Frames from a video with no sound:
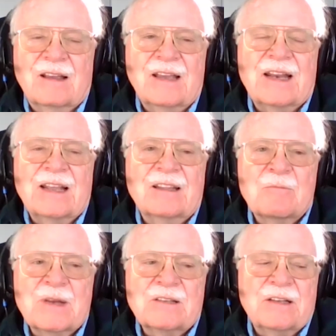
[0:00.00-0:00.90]
getting the
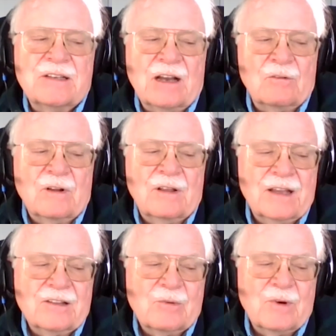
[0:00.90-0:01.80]
message out. And
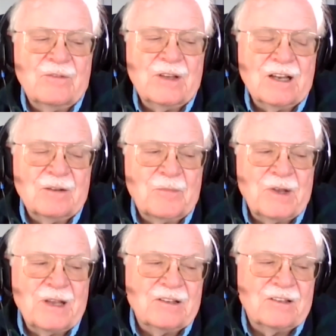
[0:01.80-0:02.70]
that's why VIP
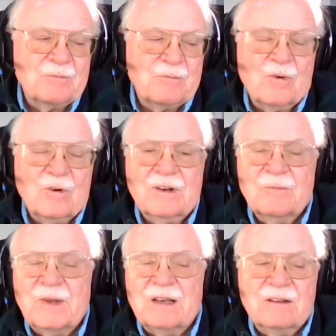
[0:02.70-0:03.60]
is
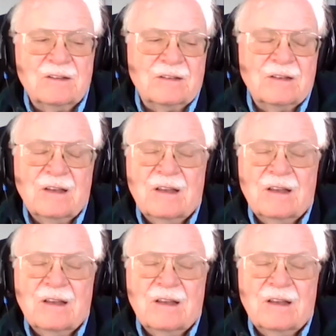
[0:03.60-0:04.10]
important, because